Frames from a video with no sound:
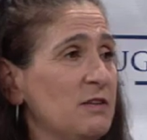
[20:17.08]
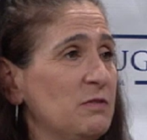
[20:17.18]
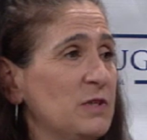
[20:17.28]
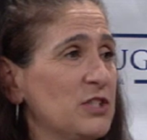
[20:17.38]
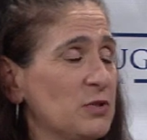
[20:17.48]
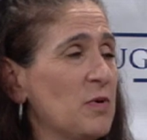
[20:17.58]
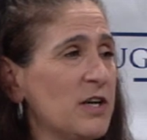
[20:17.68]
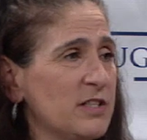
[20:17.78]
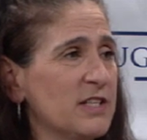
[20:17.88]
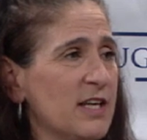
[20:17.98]
we just
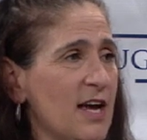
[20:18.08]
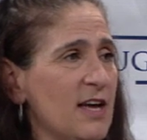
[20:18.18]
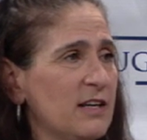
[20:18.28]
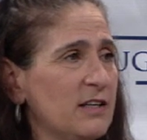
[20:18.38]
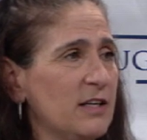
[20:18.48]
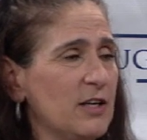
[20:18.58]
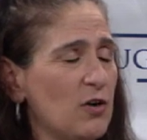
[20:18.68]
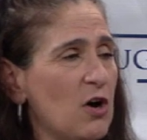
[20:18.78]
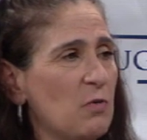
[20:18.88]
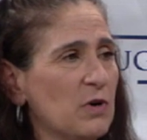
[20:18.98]
wanted to get it
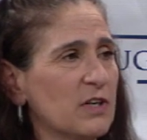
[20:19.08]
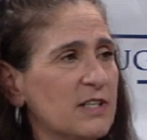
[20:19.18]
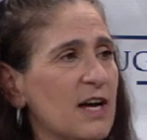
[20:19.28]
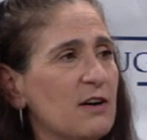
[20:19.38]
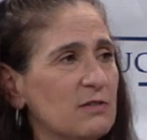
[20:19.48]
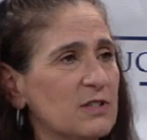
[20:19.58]
all worked out.